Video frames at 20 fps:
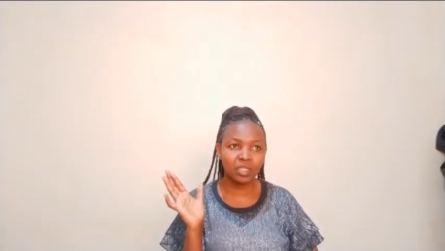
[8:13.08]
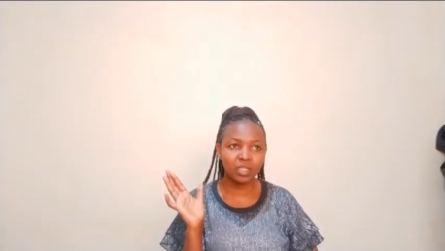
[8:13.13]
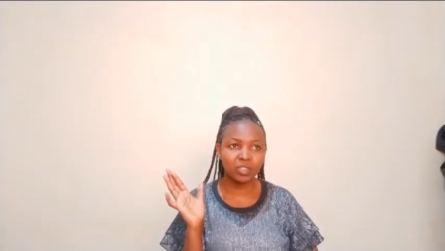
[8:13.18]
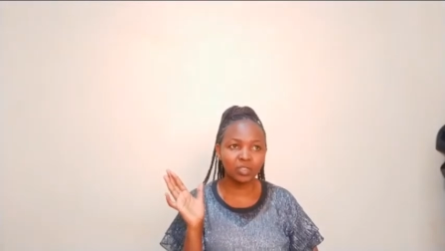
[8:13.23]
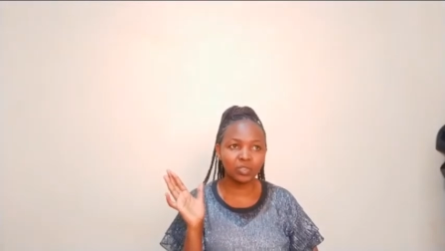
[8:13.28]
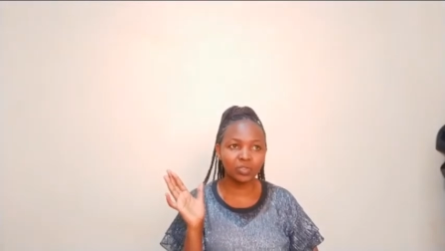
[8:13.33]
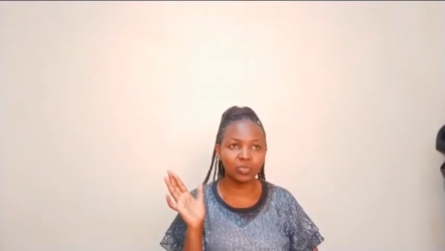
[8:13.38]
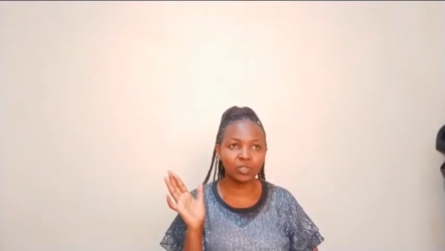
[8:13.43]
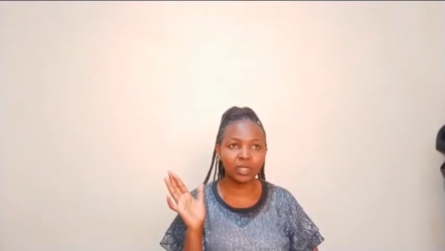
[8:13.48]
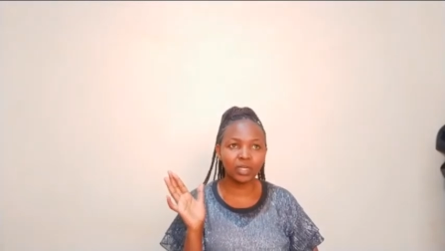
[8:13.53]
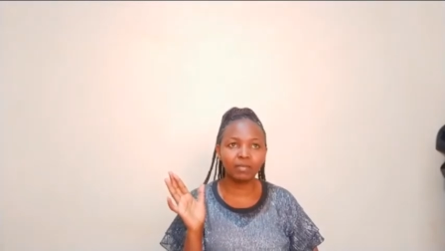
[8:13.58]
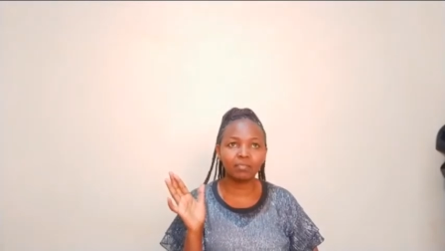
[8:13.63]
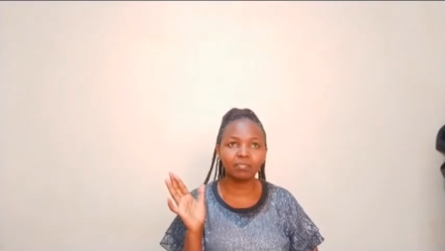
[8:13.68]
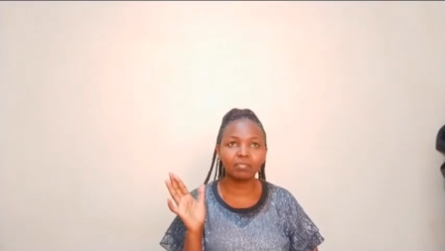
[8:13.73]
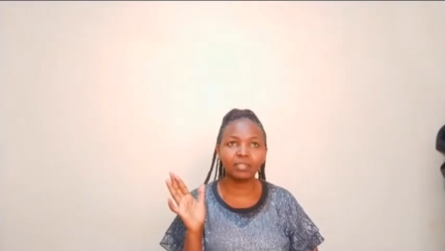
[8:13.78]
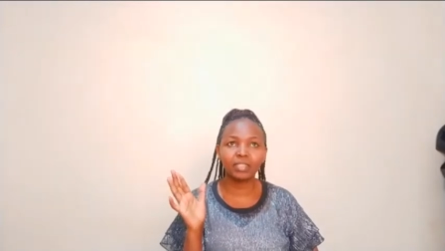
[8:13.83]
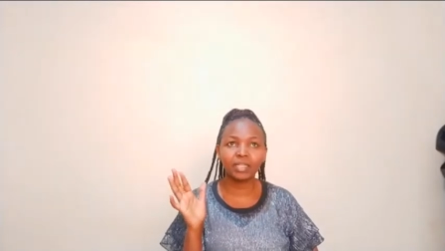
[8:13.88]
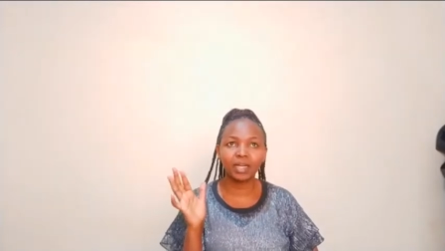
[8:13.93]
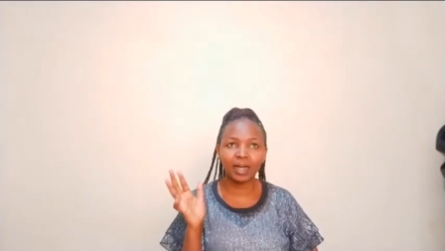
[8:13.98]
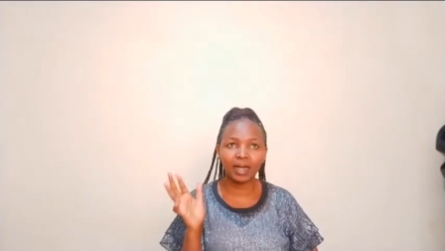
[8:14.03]
You can
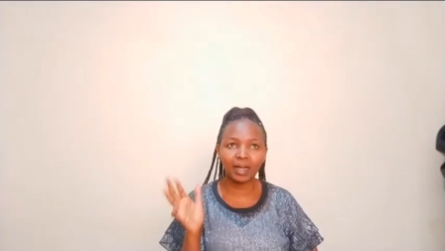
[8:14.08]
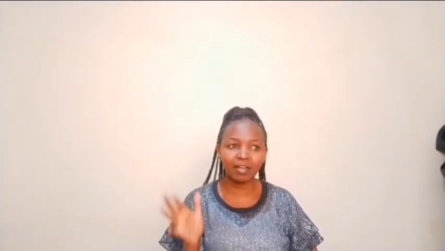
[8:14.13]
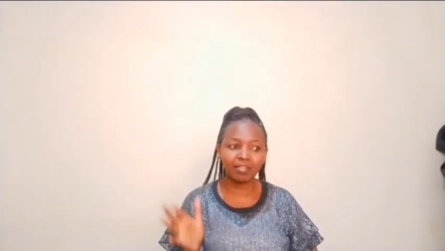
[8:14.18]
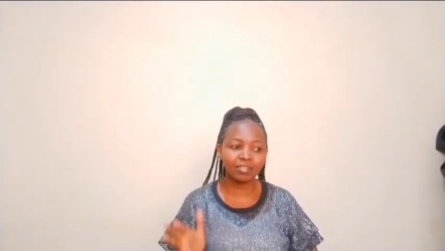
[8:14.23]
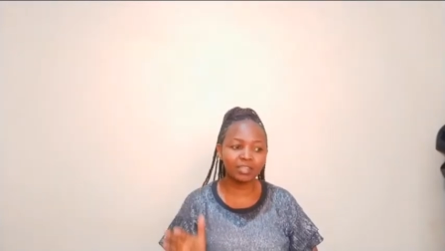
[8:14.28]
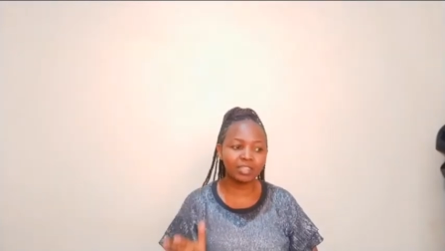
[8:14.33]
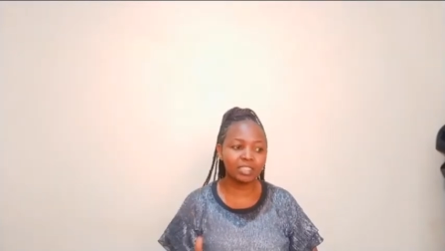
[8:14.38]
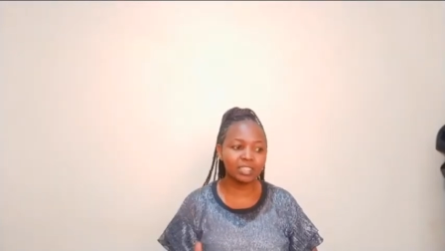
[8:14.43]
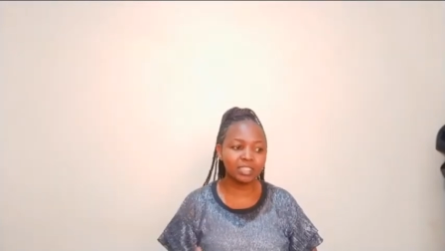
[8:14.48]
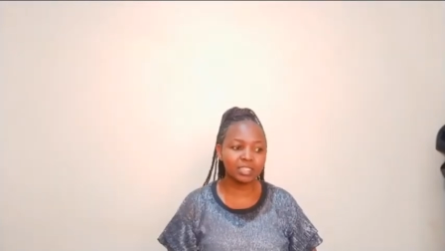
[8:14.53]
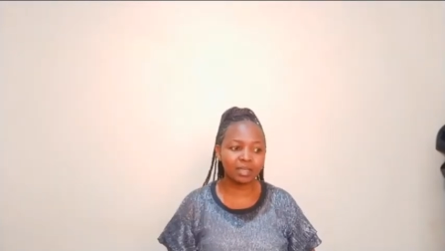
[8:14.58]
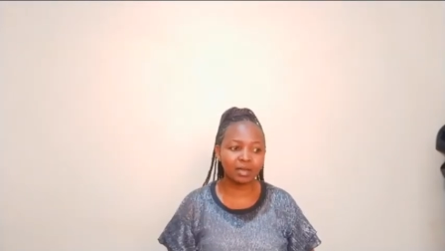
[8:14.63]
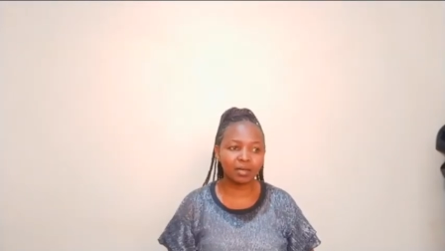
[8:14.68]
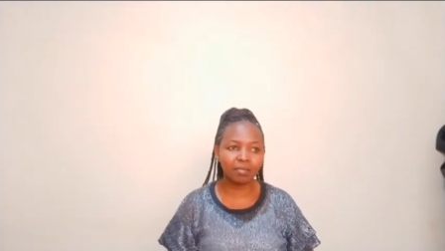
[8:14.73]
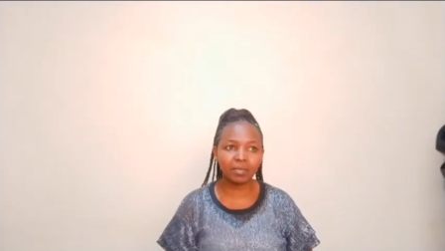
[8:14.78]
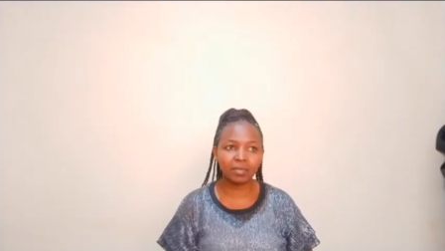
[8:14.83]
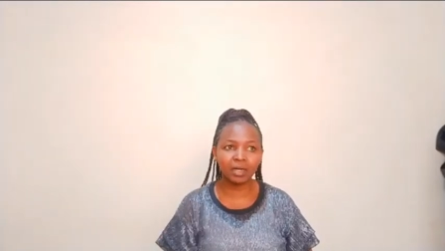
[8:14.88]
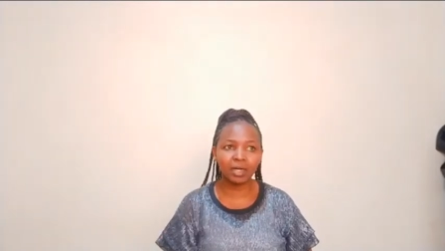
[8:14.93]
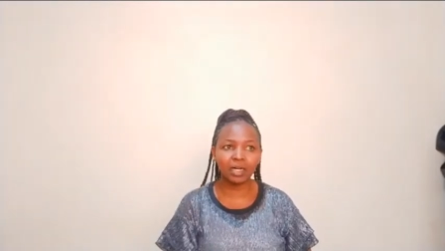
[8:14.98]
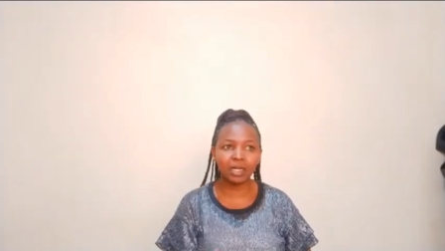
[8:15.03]
be having some
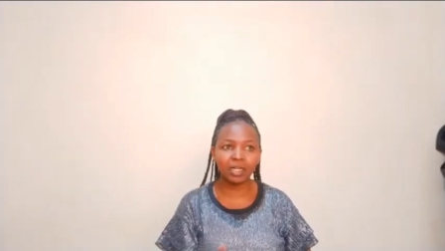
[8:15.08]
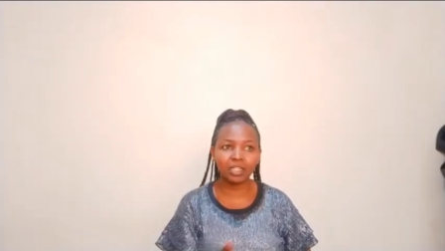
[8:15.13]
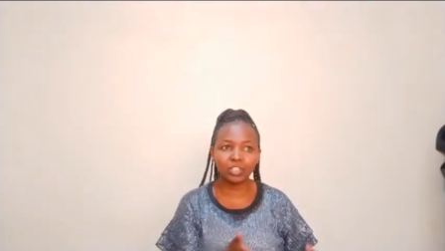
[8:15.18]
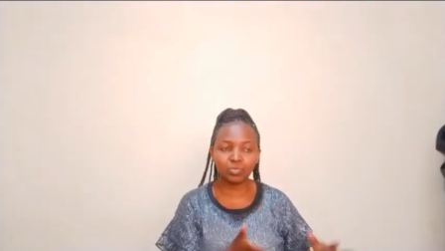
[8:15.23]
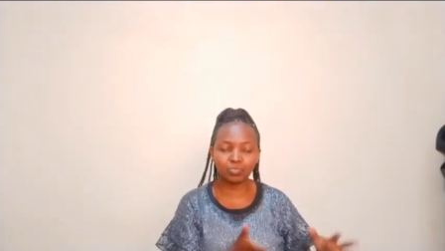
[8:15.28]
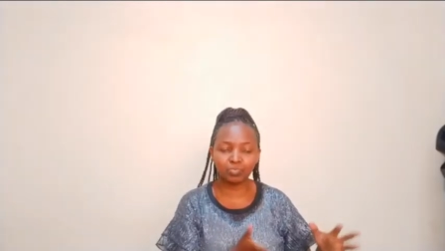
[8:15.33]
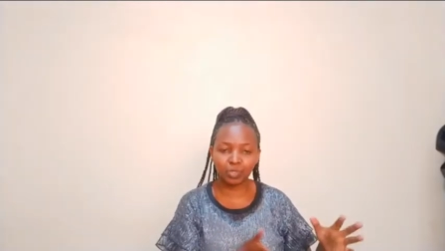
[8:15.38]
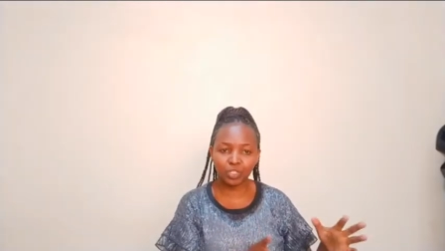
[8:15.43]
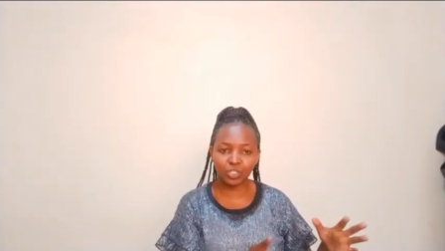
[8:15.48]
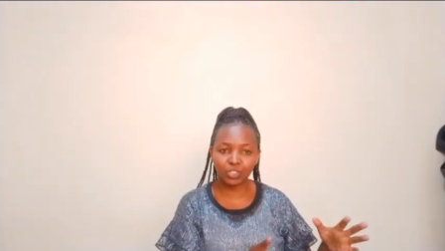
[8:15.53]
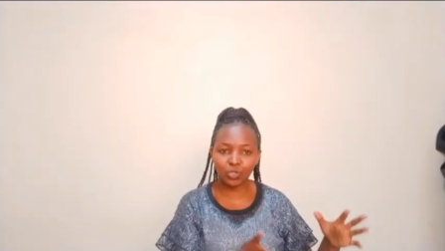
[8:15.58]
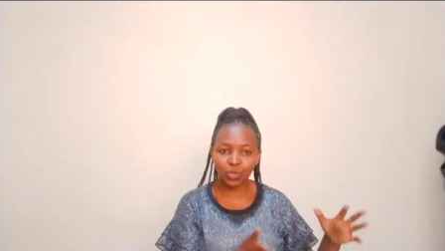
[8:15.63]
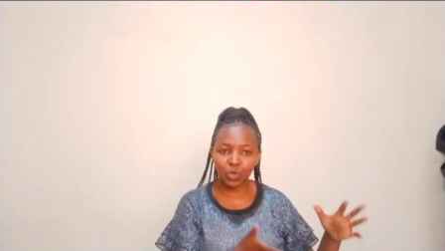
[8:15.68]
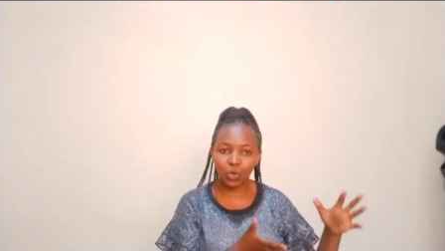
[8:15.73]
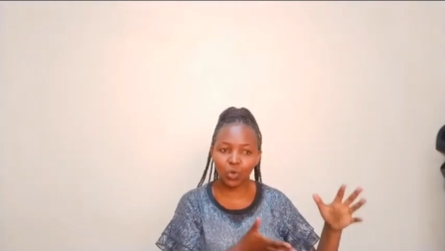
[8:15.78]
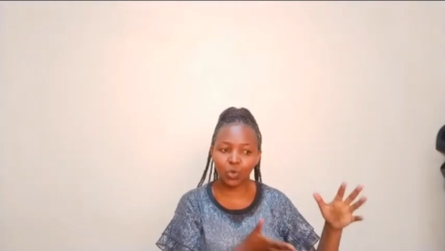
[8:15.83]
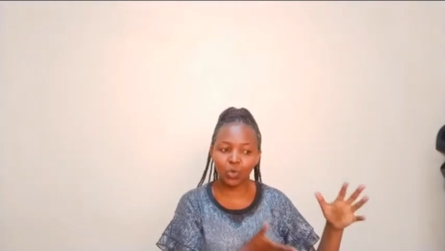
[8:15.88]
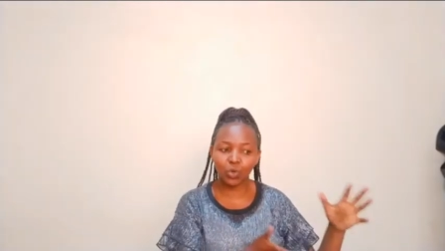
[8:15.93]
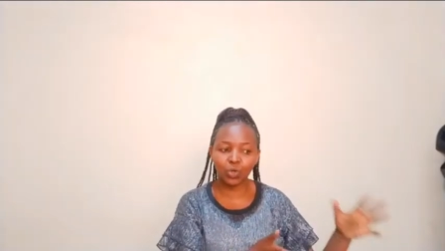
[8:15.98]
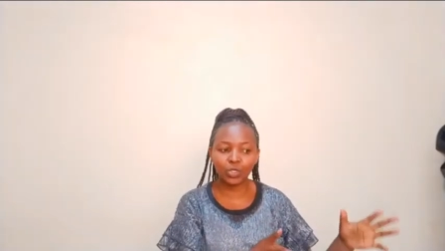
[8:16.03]

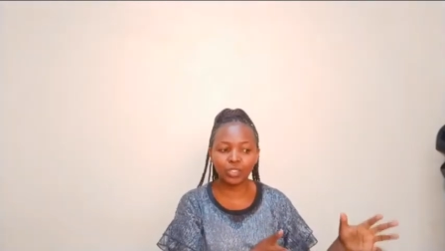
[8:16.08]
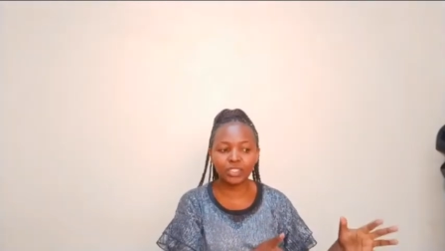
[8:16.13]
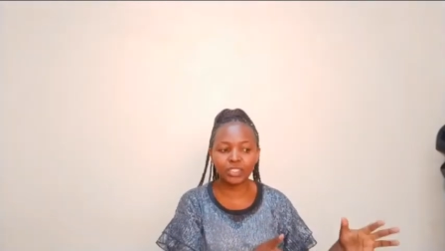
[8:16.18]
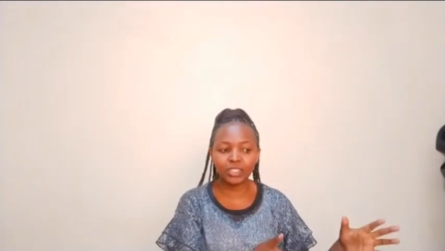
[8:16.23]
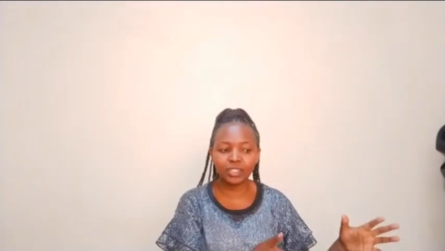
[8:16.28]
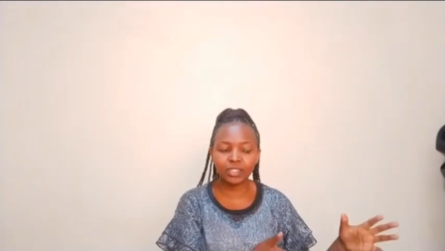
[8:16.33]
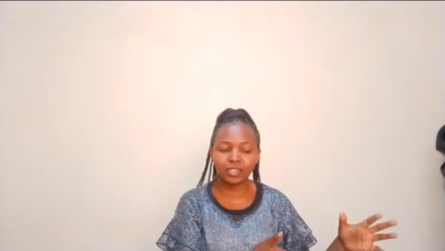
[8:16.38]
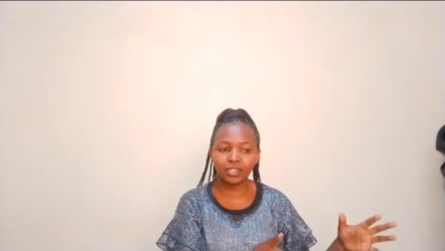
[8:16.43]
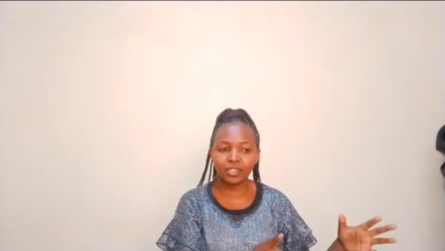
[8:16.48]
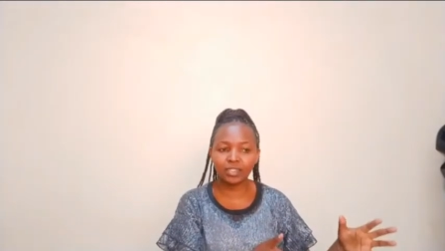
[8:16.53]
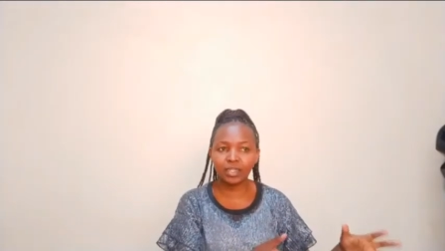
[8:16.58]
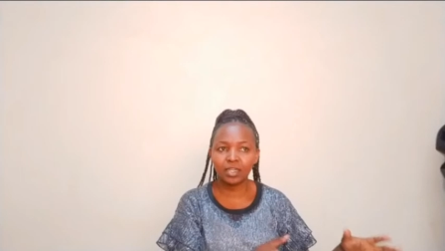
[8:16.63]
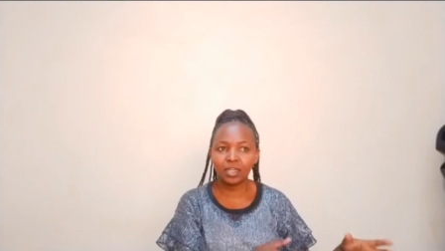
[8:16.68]
special content